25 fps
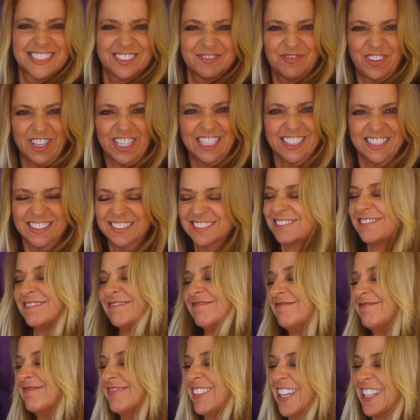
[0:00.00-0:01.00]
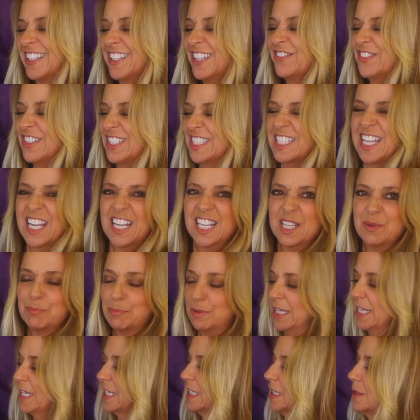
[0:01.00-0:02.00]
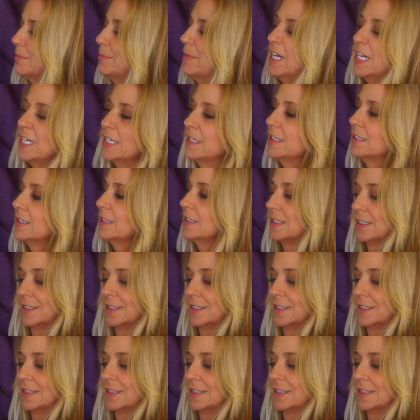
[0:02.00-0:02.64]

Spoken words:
Fun. I love it. It's kind of like playing in the mud.